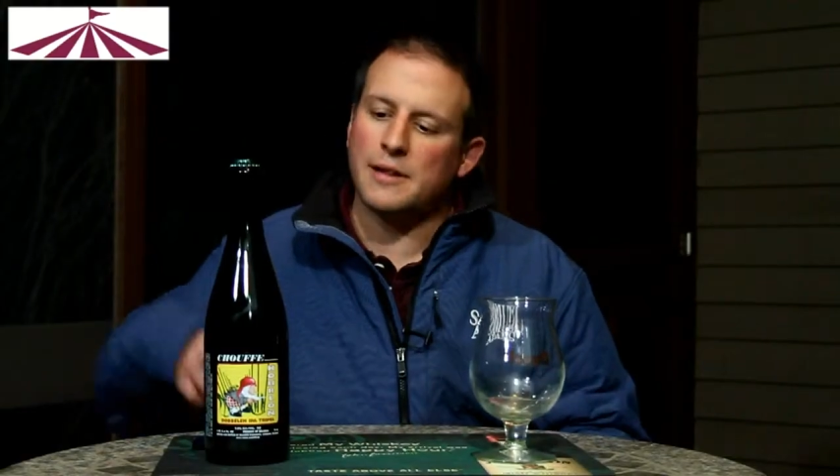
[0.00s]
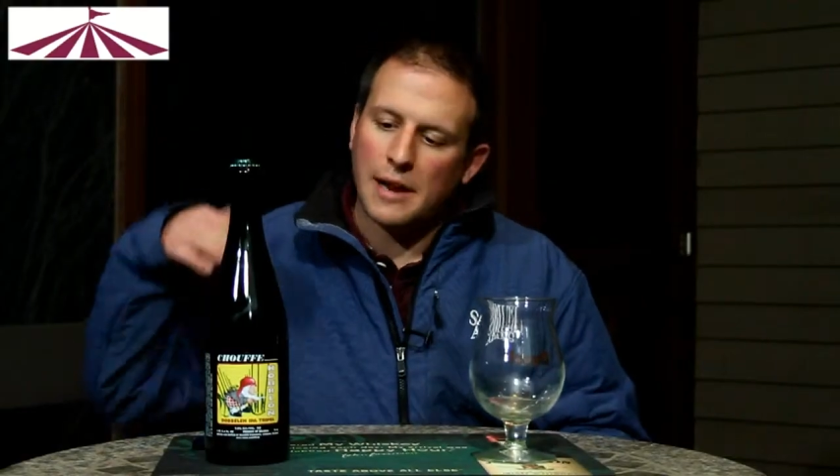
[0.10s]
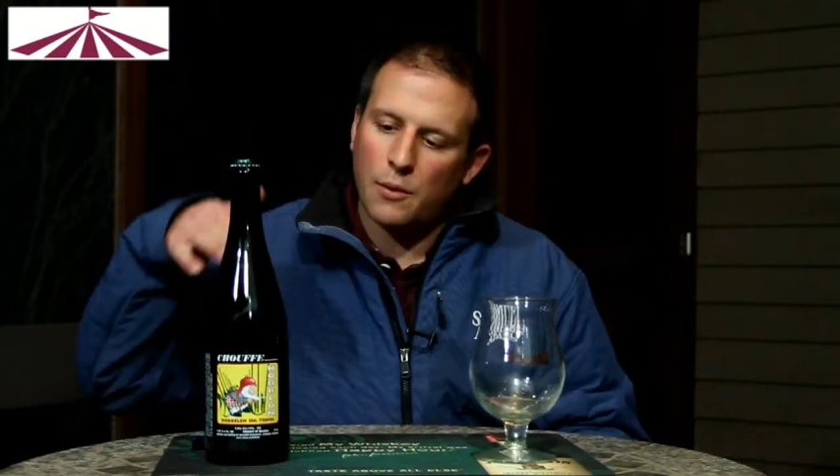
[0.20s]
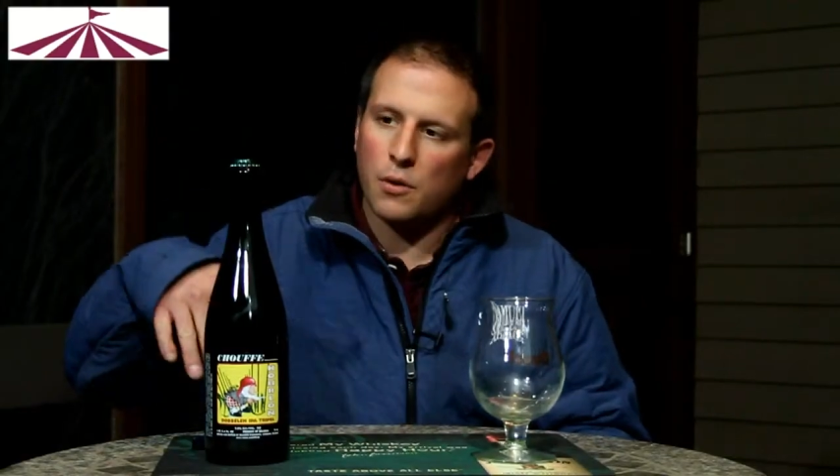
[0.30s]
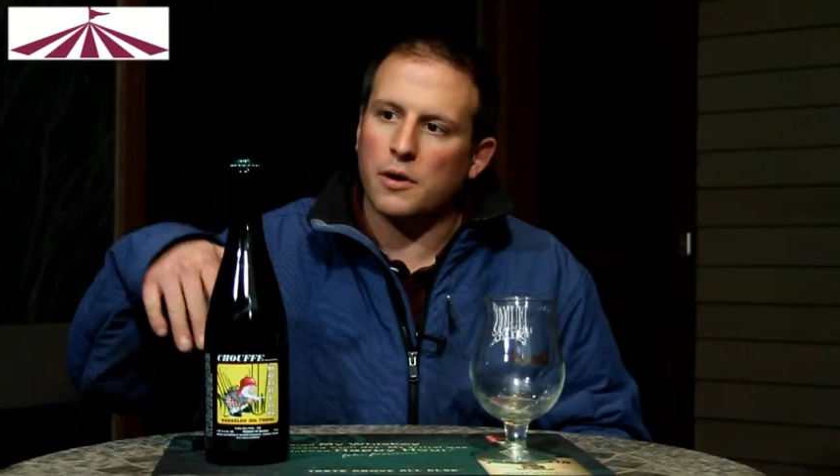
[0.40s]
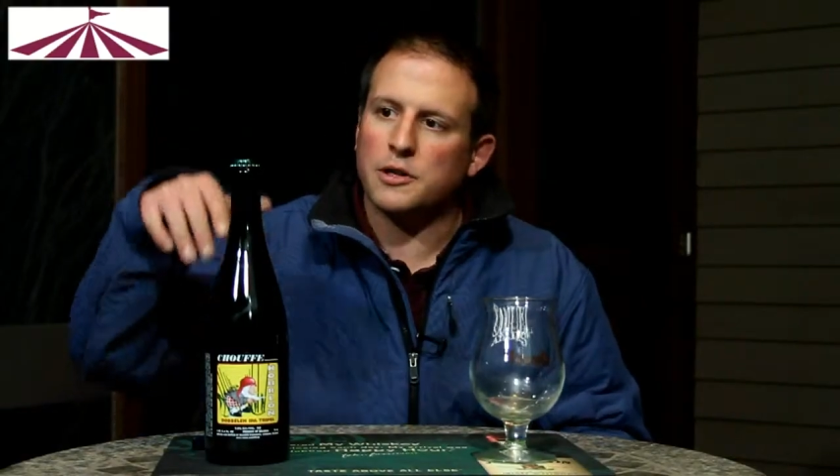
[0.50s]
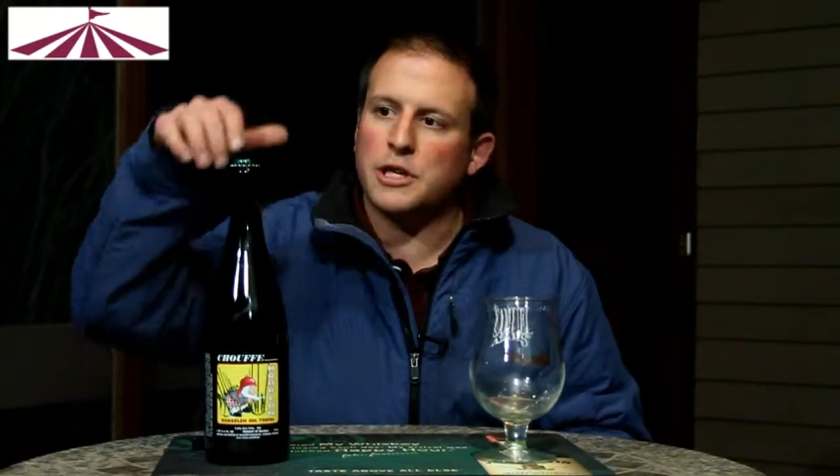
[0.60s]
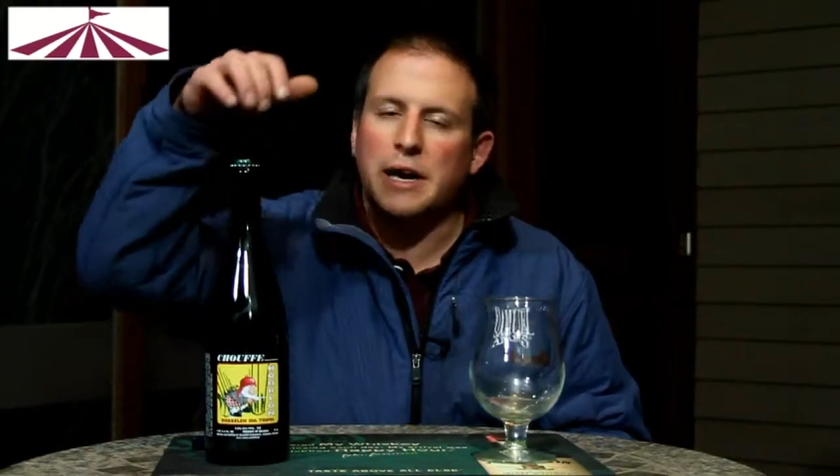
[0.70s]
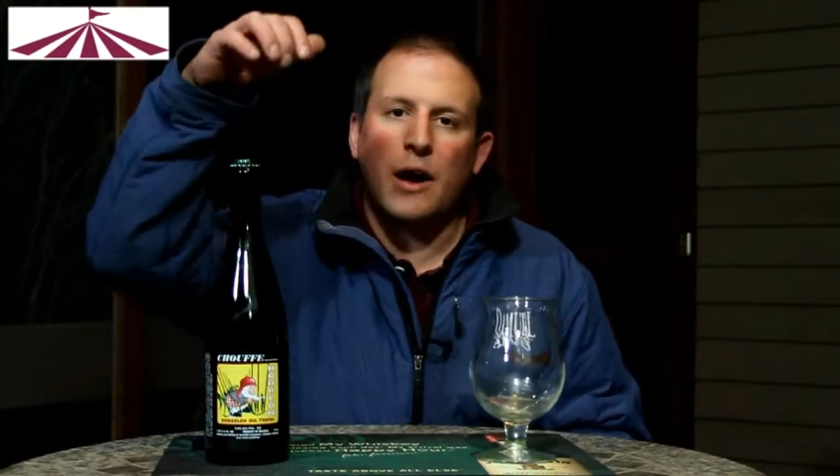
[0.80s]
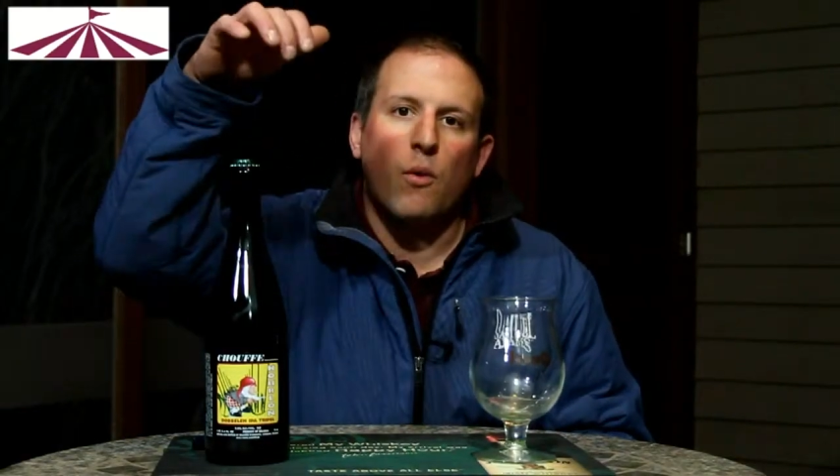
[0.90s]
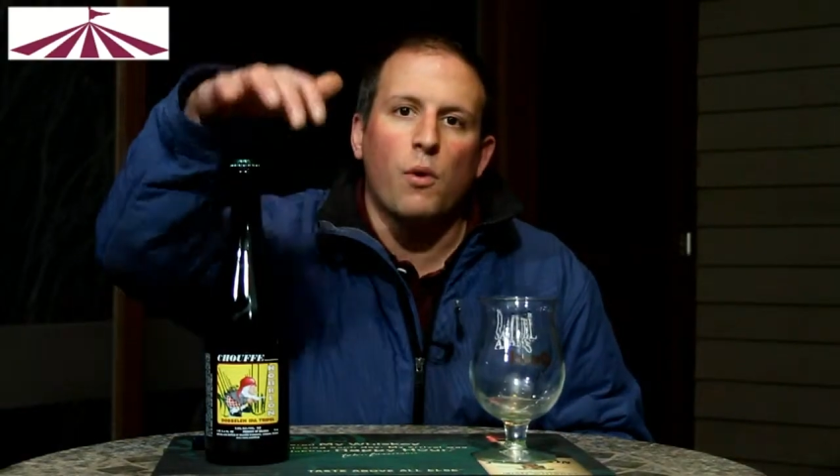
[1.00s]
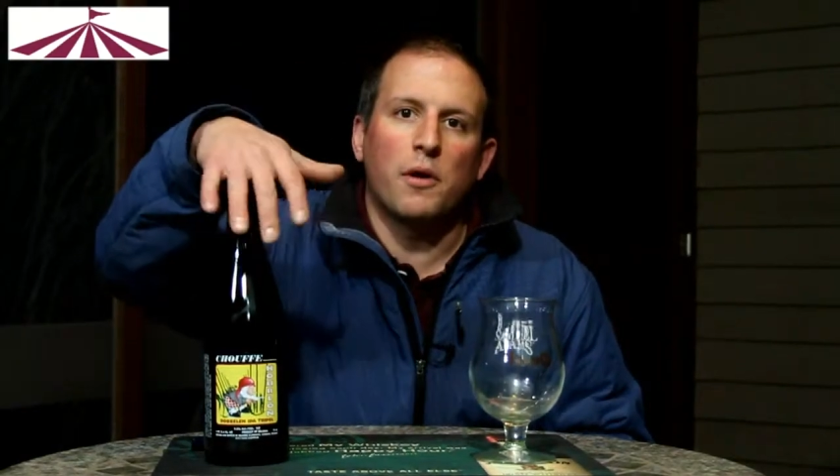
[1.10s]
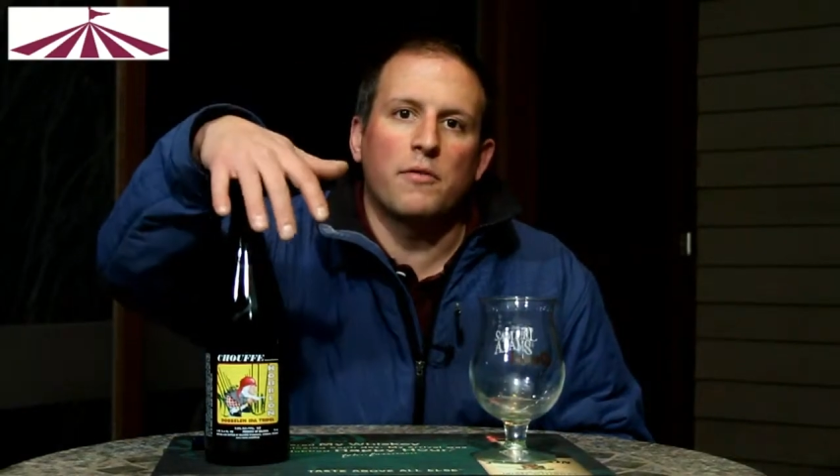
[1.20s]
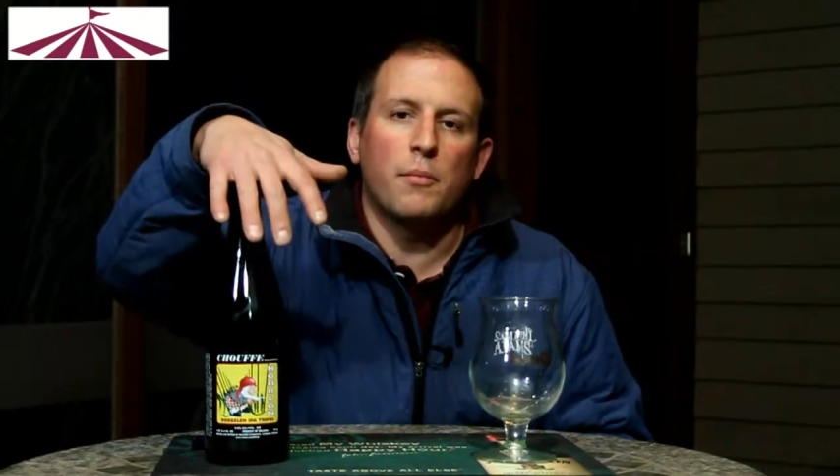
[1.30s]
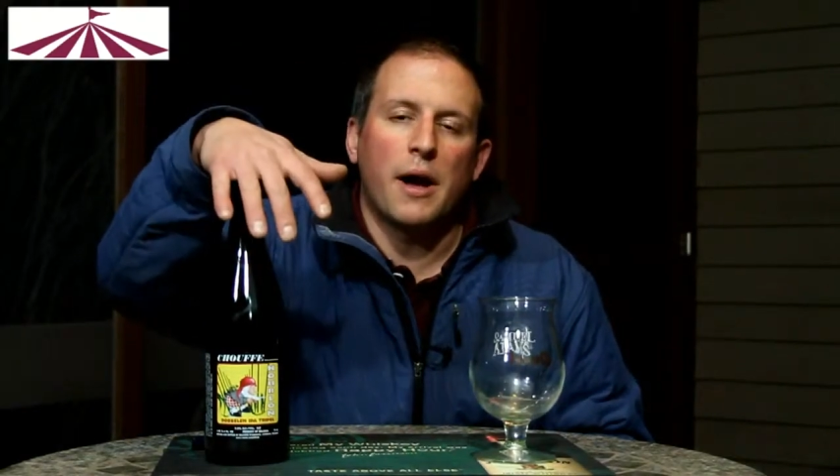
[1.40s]
Today we're going to check out
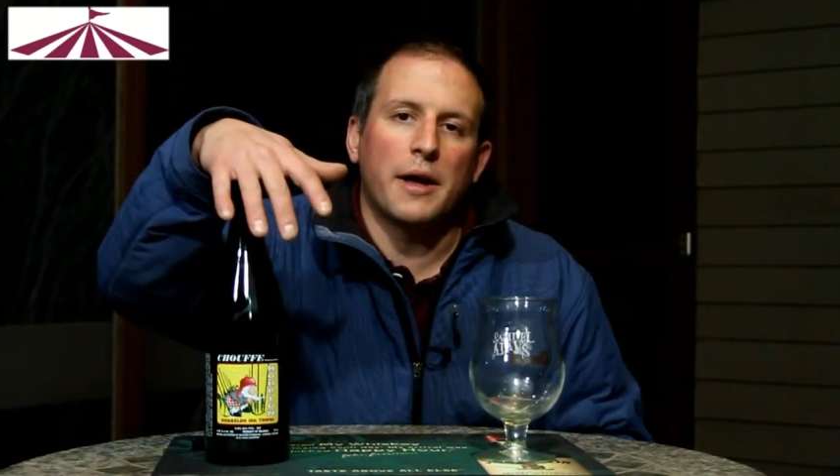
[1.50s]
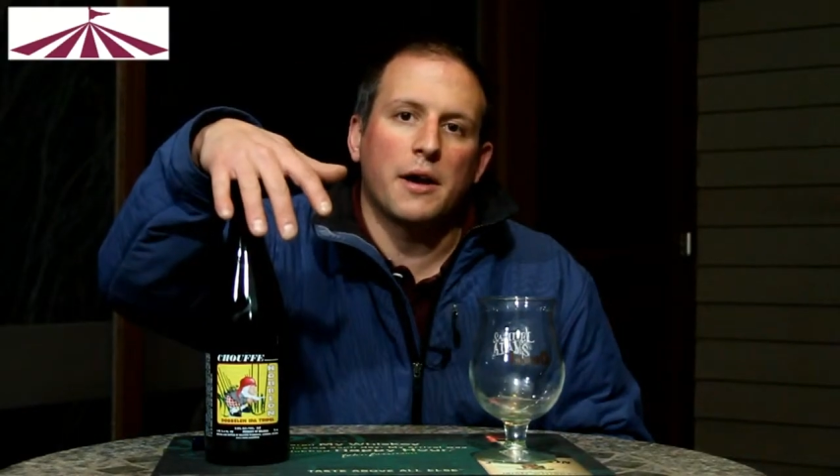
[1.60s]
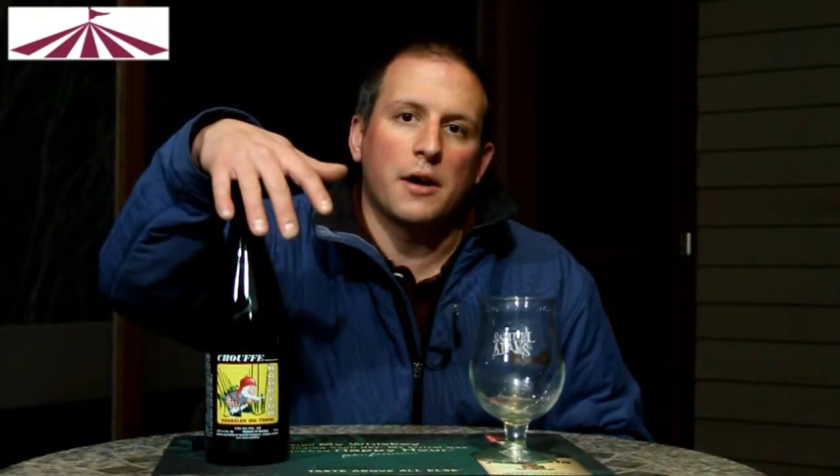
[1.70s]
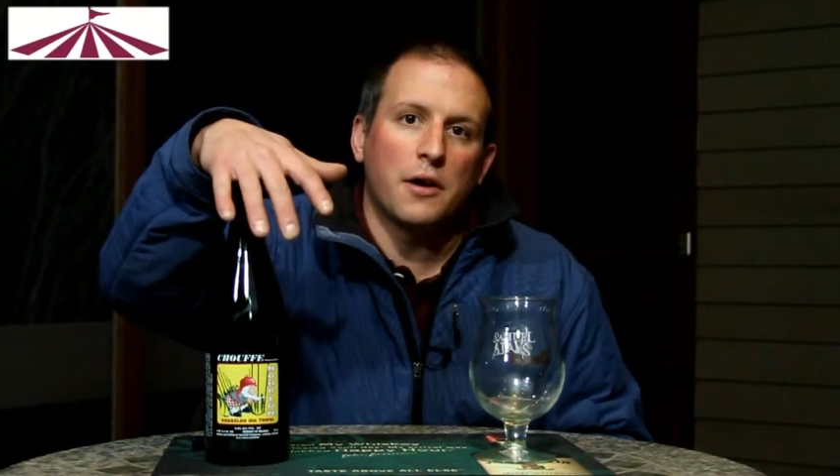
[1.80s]
one of my uh,